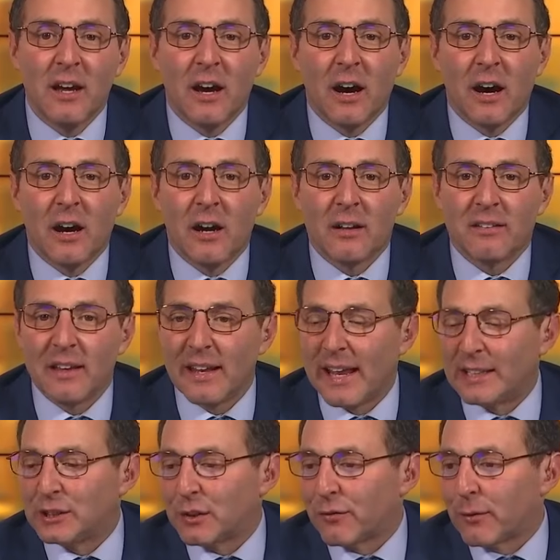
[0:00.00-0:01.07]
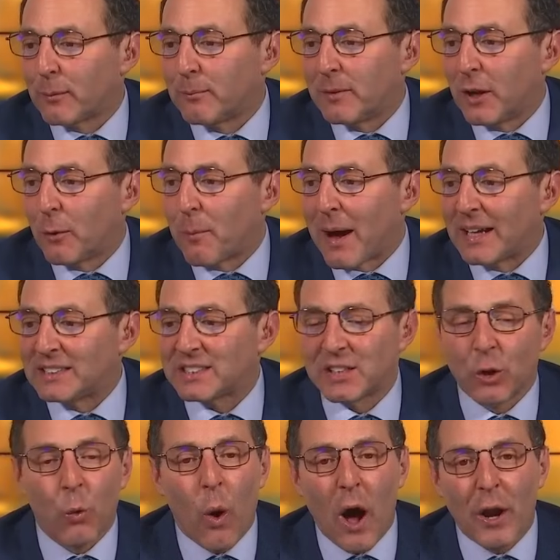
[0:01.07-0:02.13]
a teenager from nearby
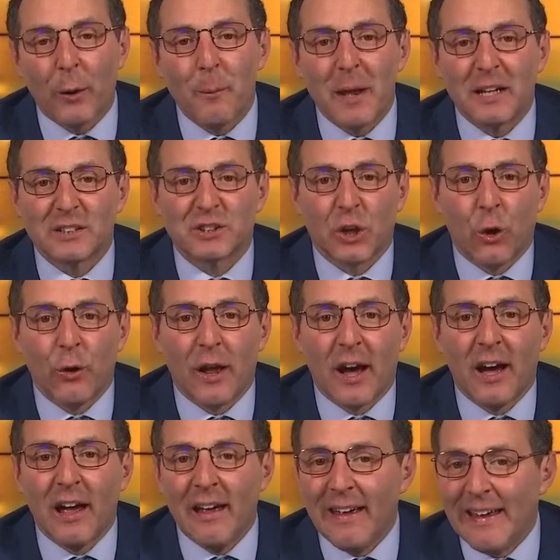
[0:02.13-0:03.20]
Stillwater, Minnesota.